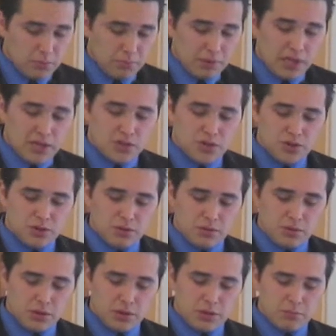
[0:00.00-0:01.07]

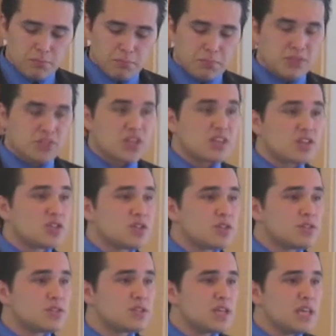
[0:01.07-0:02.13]
pleasure,
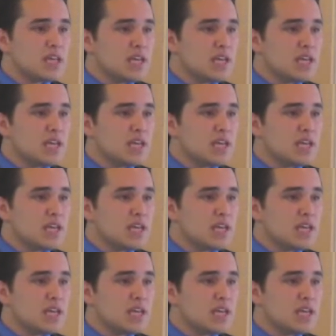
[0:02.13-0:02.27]
possessions.